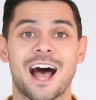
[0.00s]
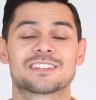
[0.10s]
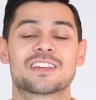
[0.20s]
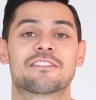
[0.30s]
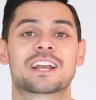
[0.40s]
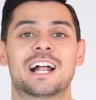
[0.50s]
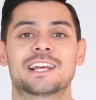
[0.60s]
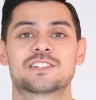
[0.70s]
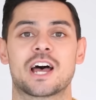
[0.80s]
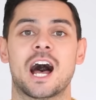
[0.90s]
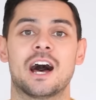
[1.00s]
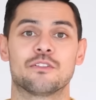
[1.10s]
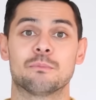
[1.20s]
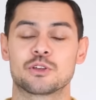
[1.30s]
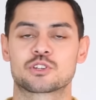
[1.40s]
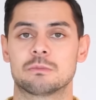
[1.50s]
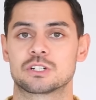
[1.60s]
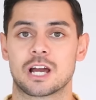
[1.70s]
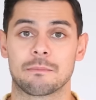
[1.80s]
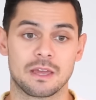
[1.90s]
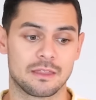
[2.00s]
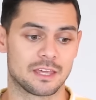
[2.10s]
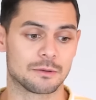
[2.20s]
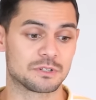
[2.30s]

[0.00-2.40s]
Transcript: Hass avocados are the most common type. They're